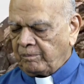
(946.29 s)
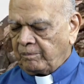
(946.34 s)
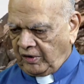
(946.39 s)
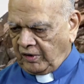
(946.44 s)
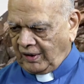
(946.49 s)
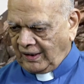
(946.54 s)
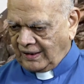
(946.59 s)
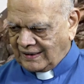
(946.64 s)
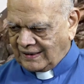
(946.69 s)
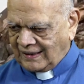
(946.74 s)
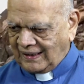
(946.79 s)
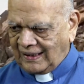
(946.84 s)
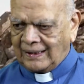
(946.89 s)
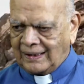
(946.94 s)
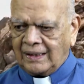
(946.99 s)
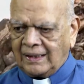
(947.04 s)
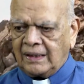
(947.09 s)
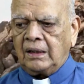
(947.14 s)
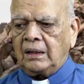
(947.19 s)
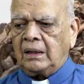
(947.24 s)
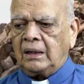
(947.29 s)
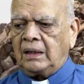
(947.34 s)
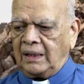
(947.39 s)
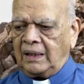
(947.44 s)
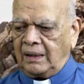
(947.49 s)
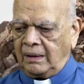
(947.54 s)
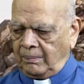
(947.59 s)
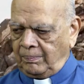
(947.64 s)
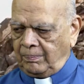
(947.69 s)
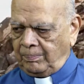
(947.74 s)
You can see it
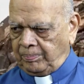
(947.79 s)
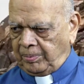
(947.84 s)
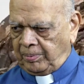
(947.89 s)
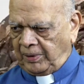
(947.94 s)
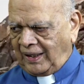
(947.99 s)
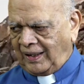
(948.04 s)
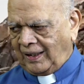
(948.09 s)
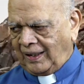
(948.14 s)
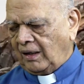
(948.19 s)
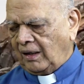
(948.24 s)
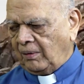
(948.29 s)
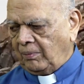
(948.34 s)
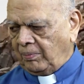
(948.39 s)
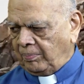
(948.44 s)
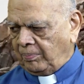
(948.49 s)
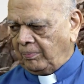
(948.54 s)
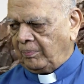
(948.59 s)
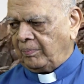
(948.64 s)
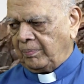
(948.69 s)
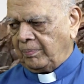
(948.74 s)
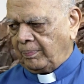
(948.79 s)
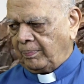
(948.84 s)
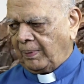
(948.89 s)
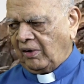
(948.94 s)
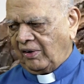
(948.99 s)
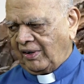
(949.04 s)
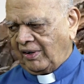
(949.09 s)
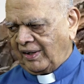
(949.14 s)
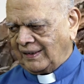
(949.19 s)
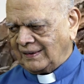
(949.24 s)
in political
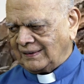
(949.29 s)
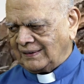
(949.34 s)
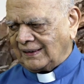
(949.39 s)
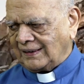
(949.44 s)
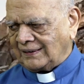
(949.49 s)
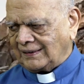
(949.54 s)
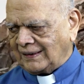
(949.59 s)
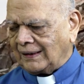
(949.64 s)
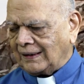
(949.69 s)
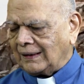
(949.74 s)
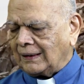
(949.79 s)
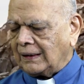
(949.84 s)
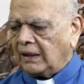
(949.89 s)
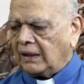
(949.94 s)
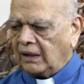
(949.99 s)
power and such thing,